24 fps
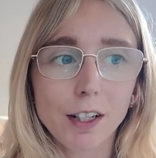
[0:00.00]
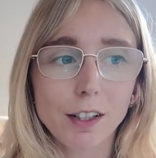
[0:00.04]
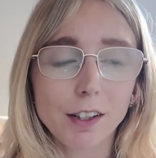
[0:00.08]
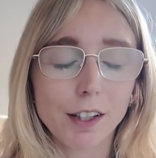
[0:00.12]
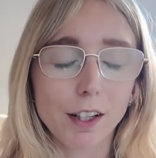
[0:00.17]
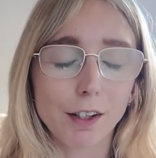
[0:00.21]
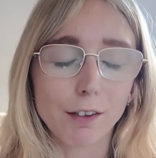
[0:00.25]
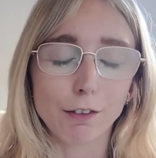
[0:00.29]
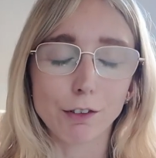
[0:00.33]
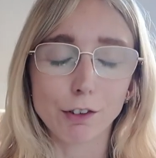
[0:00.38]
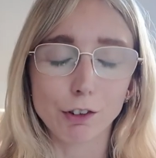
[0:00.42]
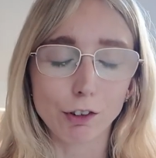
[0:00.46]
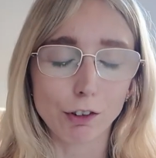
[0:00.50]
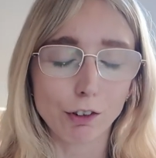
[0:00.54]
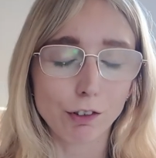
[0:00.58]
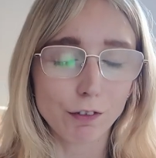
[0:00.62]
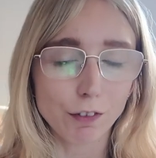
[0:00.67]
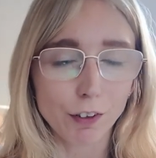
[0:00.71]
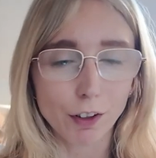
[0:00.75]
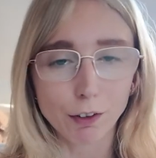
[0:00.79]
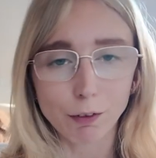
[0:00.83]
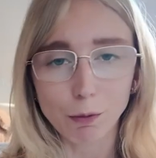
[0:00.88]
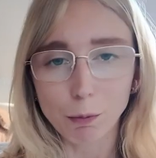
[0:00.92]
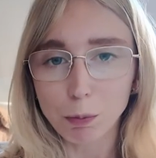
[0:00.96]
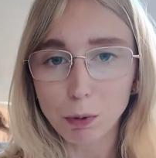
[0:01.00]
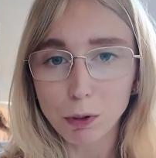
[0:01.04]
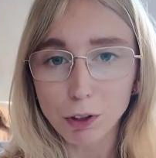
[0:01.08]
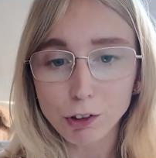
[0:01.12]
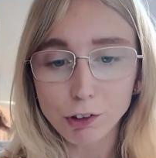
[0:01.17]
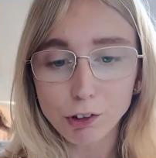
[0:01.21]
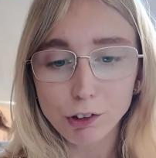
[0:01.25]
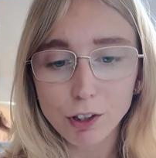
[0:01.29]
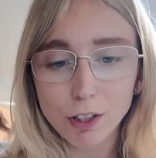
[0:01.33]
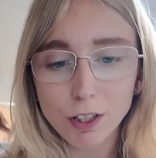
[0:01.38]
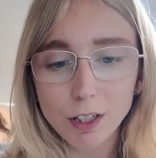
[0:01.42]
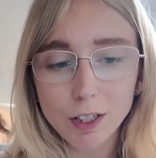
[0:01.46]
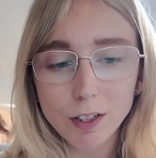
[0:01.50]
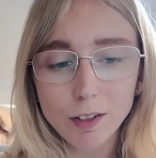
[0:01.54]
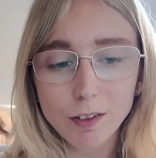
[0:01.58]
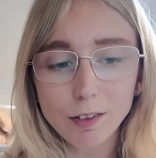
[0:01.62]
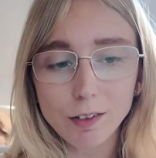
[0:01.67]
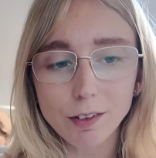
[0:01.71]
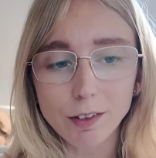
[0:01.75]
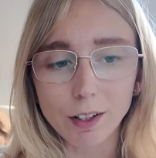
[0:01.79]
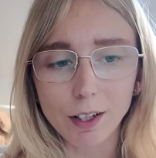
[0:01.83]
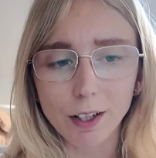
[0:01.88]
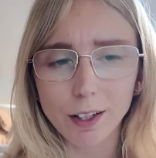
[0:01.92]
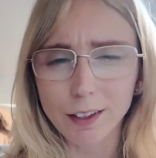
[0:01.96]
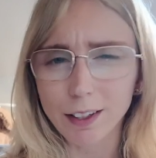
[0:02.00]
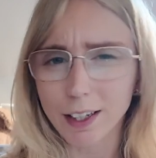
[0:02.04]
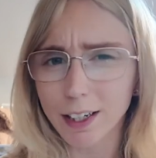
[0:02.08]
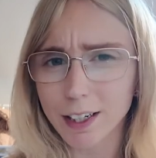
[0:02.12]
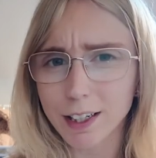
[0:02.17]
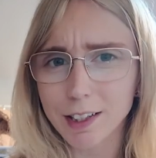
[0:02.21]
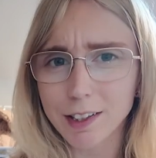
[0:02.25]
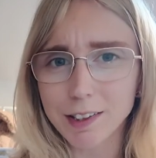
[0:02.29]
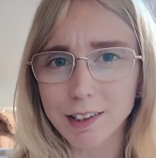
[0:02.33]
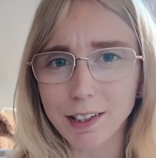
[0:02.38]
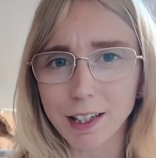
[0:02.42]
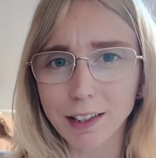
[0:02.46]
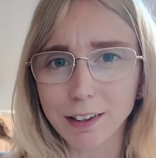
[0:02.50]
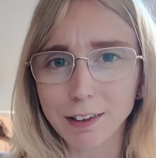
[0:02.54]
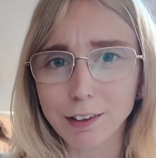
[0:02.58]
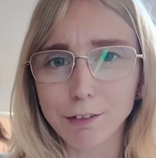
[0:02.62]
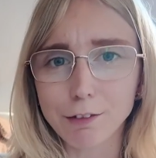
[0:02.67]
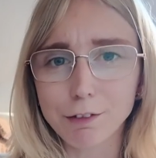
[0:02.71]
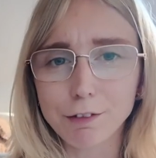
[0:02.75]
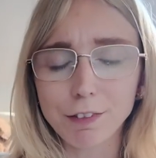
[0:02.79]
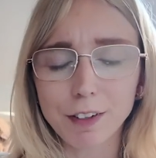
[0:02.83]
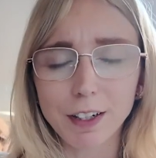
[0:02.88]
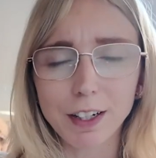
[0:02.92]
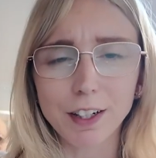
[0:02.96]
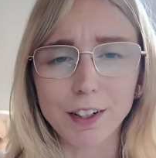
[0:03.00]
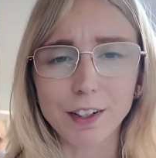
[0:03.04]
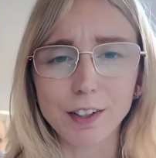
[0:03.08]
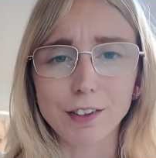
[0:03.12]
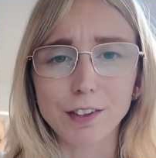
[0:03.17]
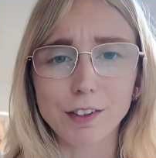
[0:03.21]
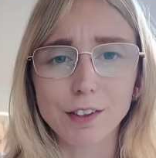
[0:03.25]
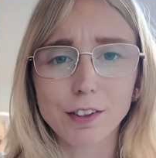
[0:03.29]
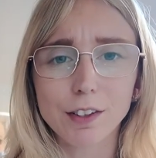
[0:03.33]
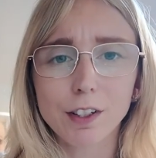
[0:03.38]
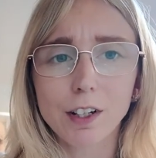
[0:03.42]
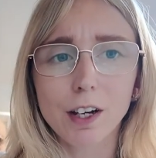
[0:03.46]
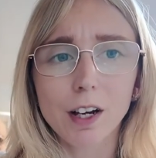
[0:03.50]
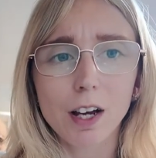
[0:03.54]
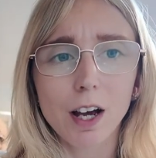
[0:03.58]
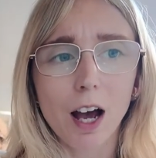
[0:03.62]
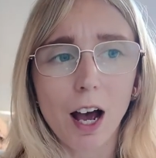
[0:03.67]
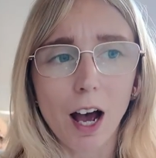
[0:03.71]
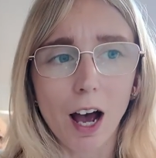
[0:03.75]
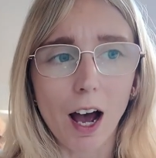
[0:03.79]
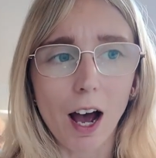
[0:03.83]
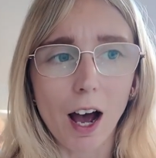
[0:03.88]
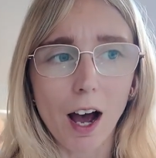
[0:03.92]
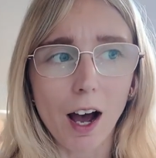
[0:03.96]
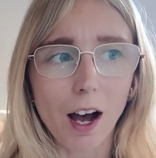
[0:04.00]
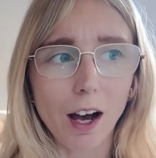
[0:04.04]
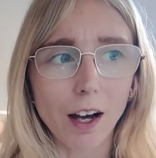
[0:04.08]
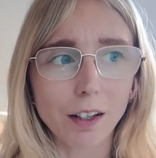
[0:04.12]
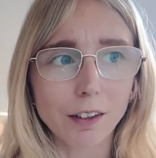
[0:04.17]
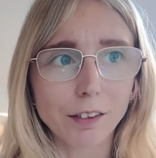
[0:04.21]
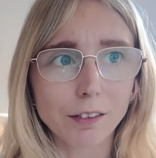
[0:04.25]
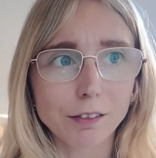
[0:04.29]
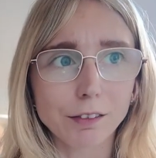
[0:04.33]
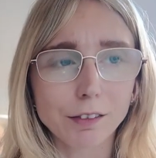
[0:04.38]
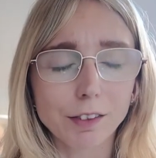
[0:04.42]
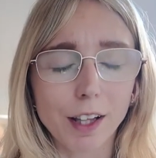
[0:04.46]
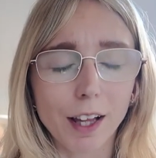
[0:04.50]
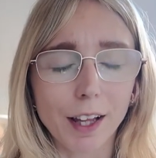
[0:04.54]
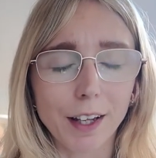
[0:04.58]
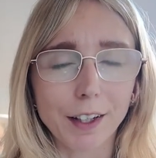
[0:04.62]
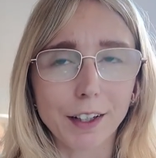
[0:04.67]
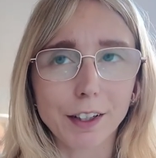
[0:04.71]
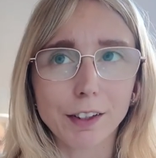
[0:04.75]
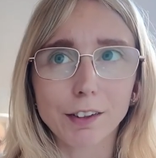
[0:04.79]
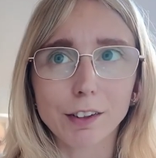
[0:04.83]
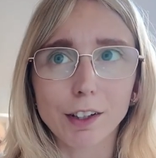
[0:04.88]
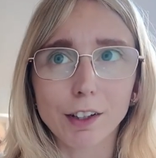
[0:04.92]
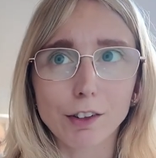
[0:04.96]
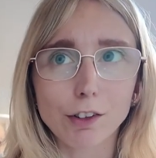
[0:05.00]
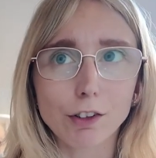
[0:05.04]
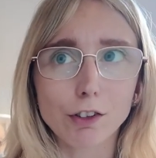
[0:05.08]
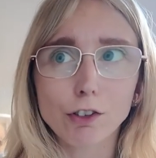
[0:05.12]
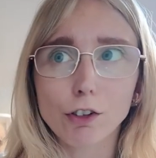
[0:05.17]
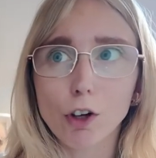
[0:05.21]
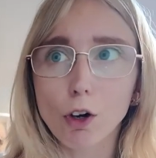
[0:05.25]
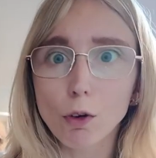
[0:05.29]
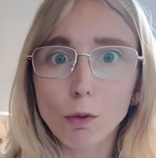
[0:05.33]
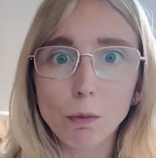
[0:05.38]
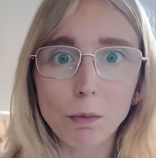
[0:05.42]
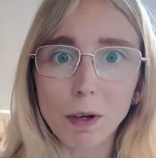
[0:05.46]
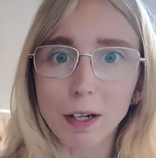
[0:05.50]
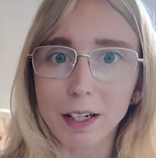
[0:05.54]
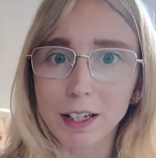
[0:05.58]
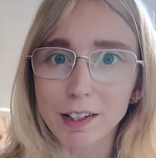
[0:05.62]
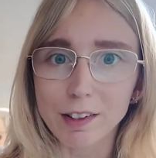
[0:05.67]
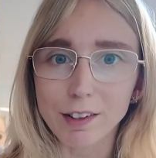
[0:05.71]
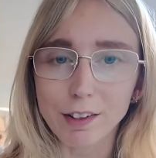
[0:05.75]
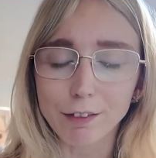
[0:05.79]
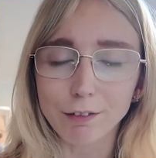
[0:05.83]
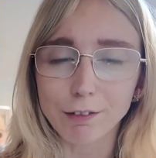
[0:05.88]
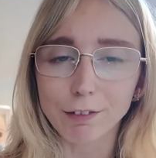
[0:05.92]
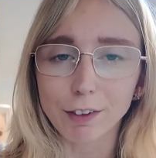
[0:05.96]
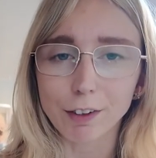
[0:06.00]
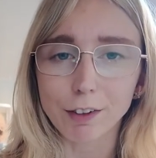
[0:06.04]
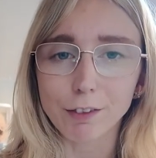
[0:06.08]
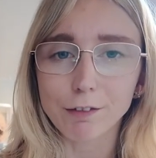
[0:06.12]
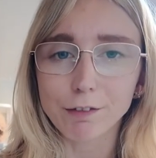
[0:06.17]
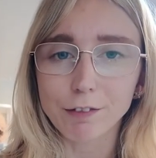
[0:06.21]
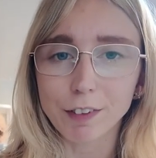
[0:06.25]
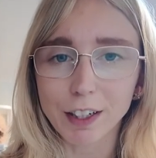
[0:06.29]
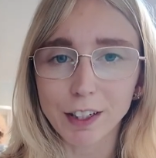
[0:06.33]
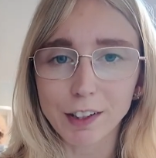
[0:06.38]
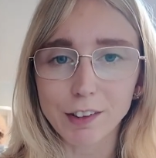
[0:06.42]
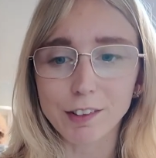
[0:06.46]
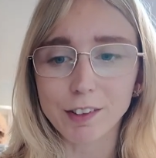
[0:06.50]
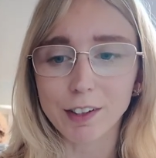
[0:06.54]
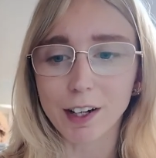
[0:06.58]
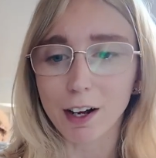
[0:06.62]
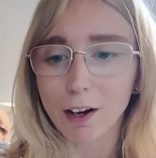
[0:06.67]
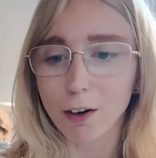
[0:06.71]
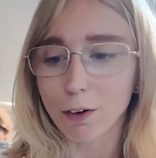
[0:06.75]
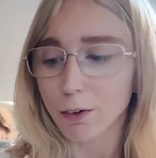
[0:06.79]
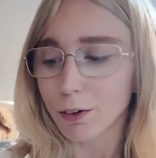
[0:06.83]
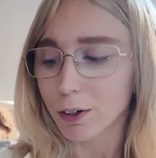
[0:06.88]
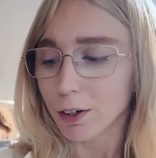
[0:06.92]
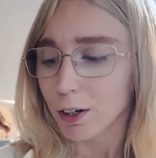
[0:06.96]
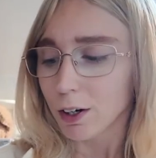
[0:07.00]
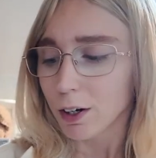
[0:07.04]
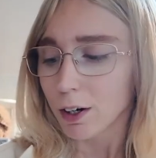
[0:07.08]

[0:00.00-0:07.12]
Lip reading: there was just filled with plushies, and like I said, the figures are like, there's so many different figures now.